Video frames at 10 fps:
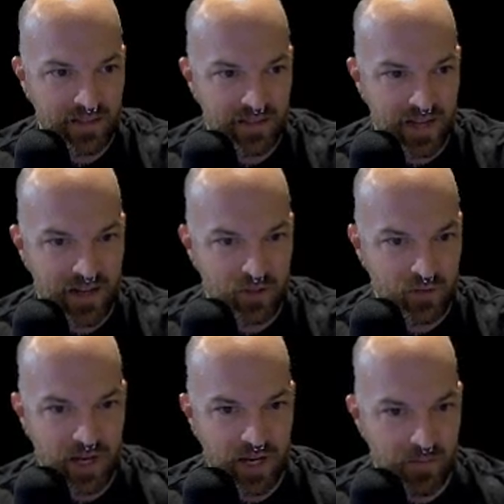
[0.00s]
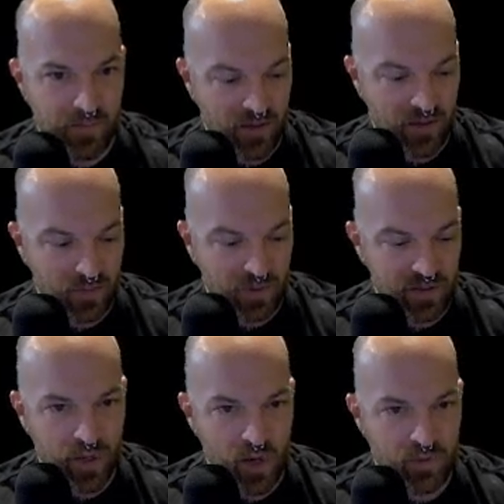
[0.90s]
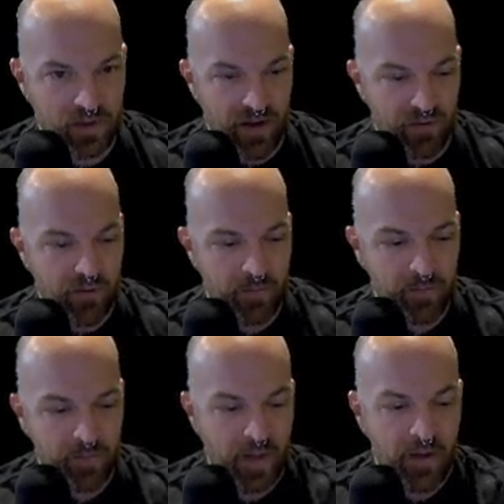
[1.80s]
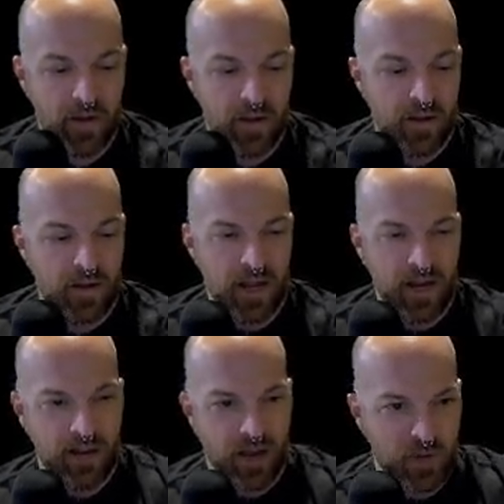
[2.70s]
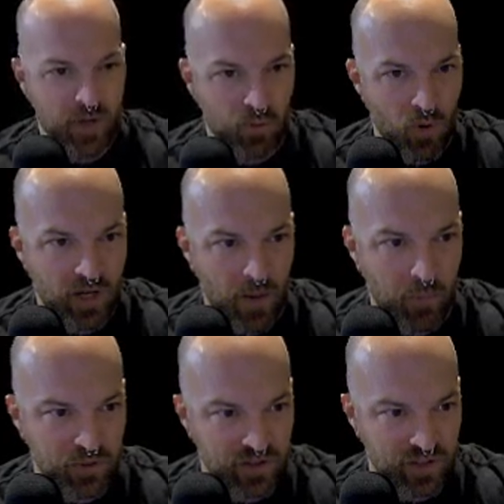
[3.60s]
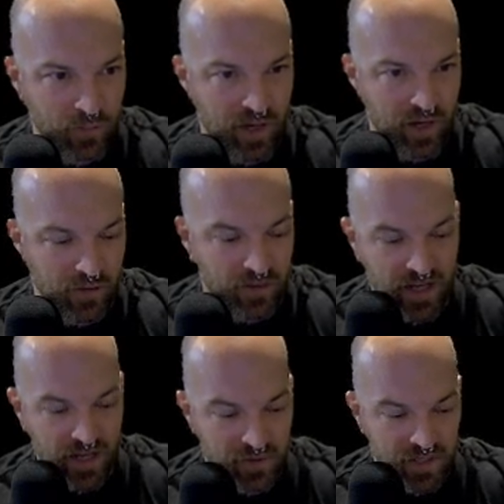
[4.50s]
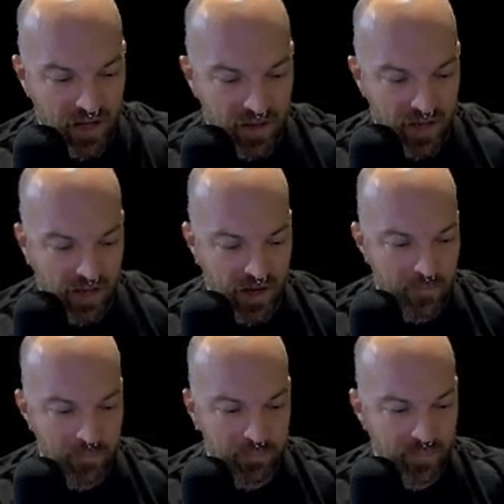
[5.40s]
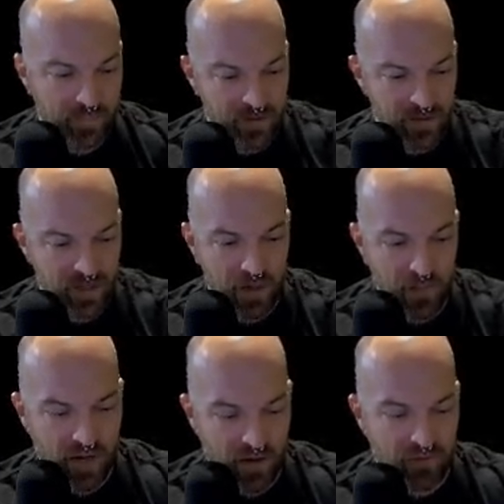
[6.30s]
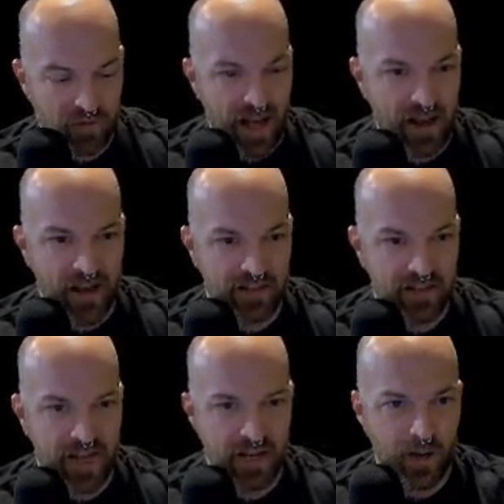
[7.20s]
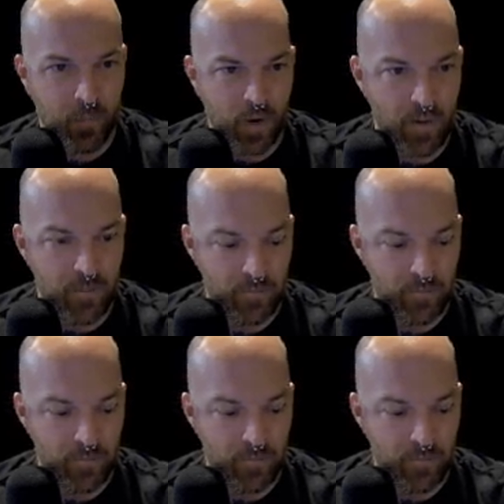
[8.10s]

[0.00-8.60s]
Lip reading: standing straight, and this one's a nosediver. And I'm going to roll a couple just like regular dice. We'll see how they land. See, again, we got a flat and a standing up one.